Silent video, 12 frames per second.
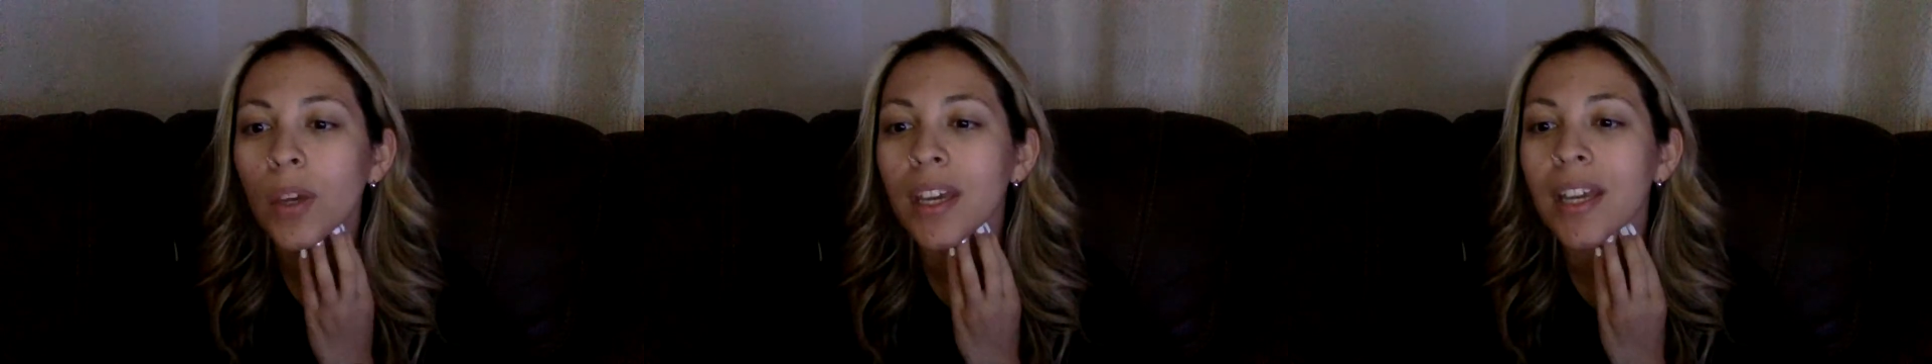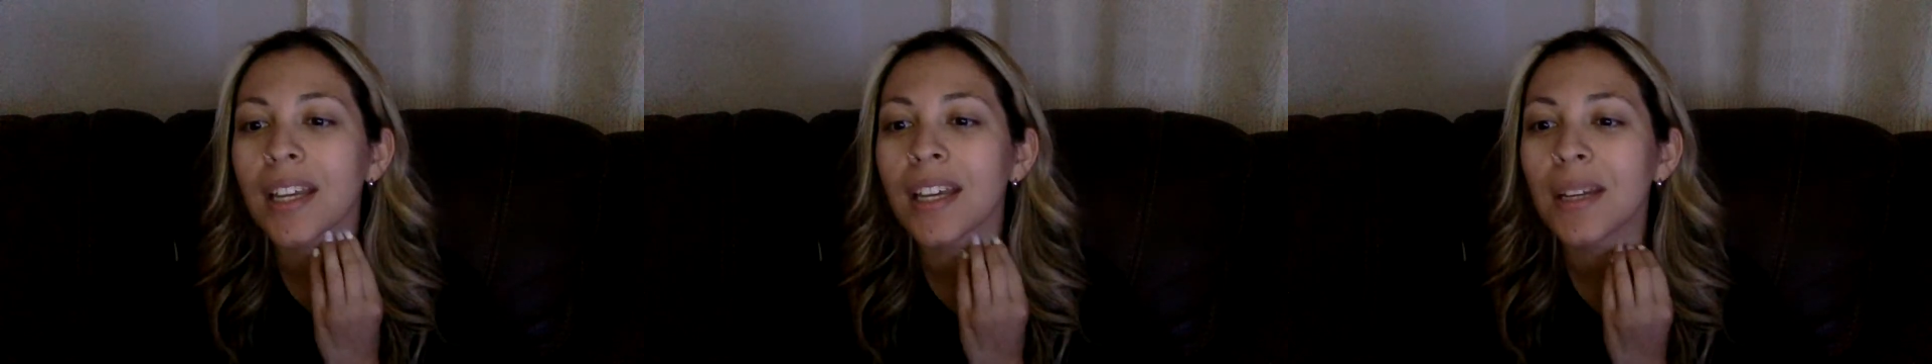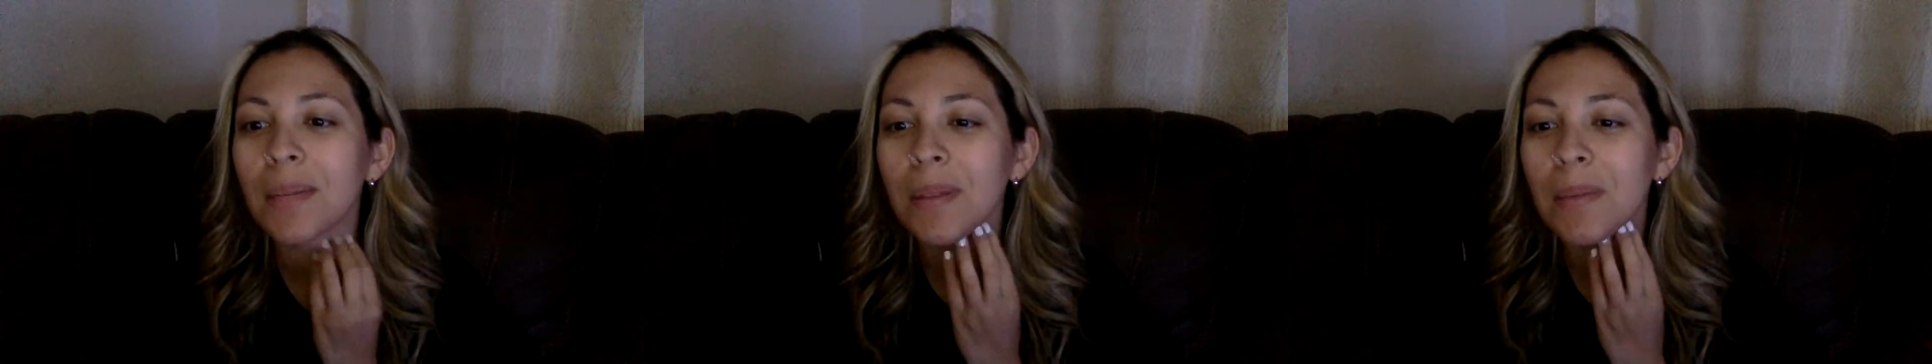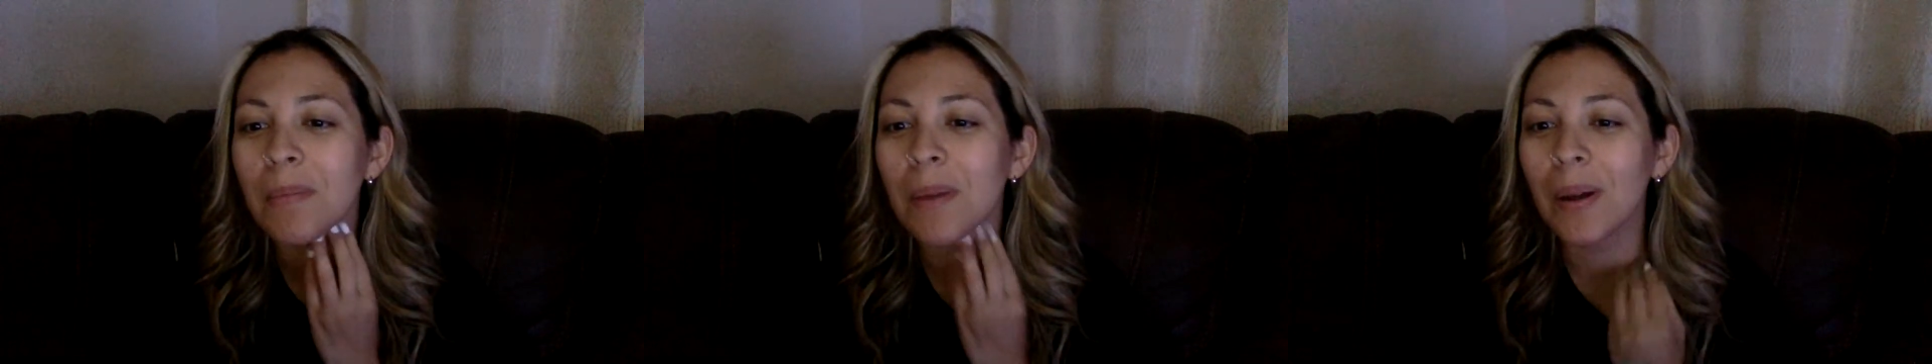can hit up
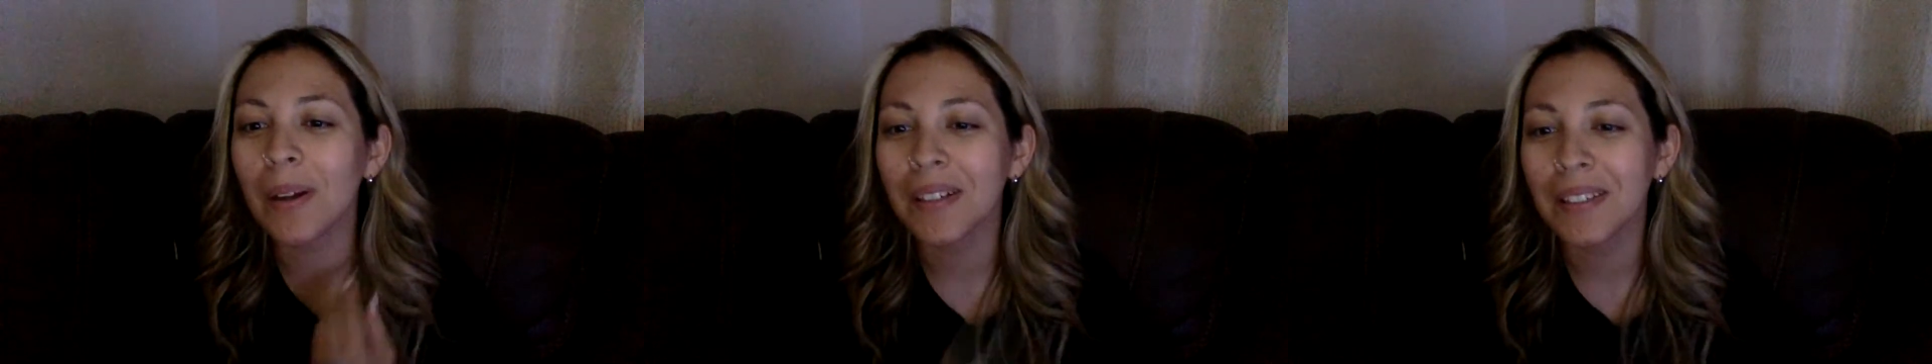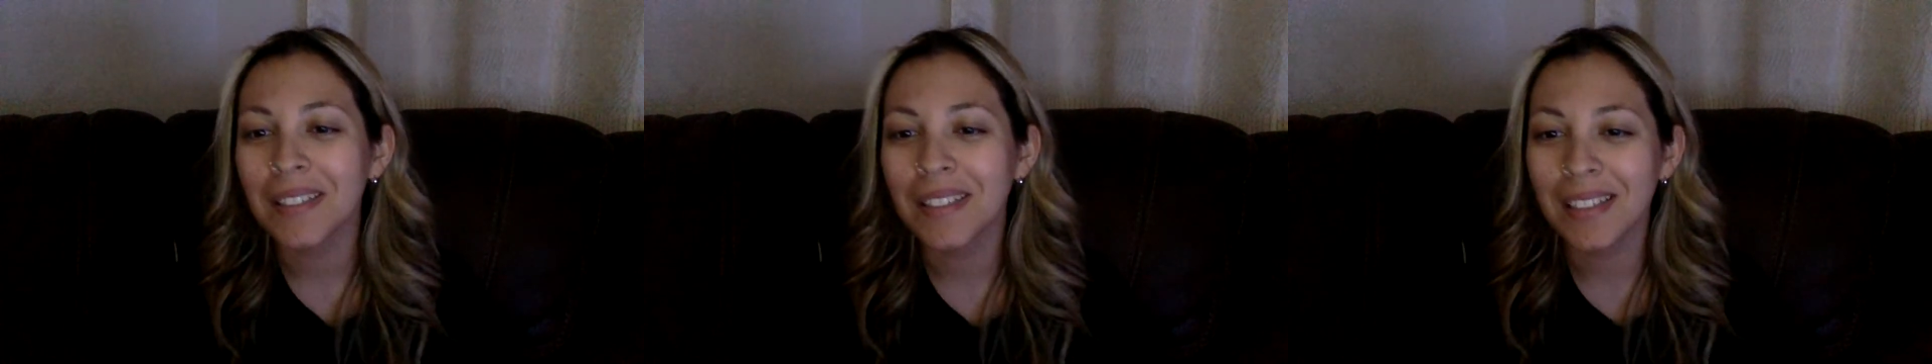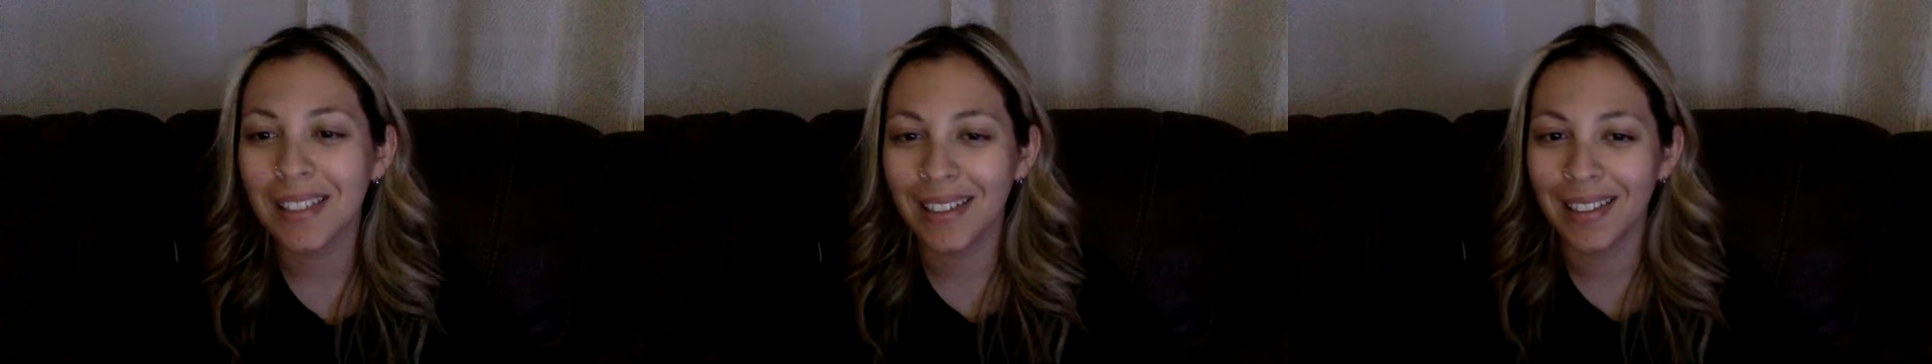the bars.